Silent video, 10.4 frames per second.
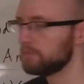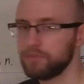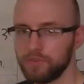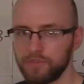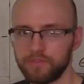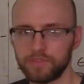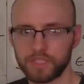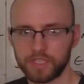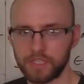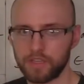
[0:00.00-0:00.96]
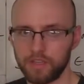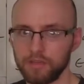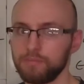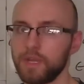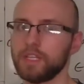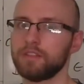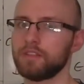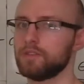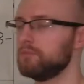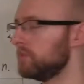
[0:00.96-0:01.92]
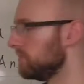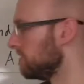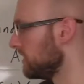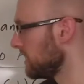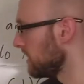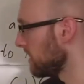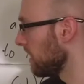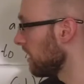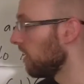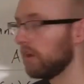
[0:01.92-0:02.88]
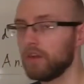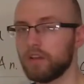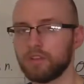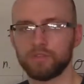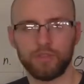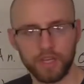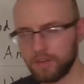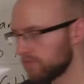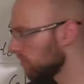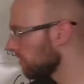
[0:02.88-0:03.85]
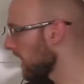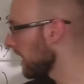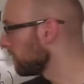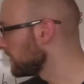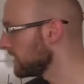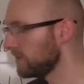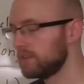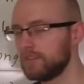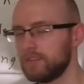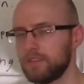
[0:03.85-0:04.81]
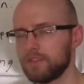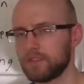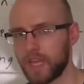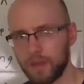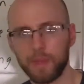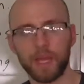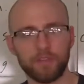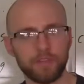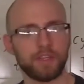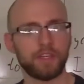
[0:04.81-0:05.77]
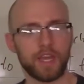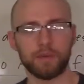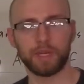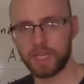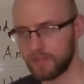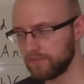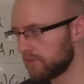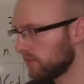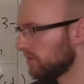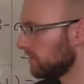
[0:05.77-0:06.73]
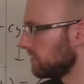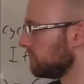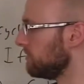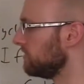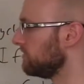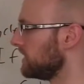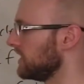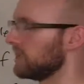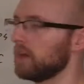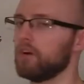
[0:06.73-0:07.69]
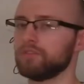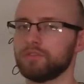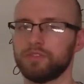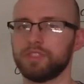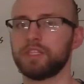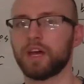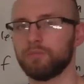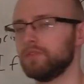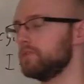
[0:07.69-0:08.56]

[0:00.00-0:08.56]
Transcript: move C, beta doesn't move D. So therefore alpha or gamma alpha gamma inverse doesn't move C, and it also does not move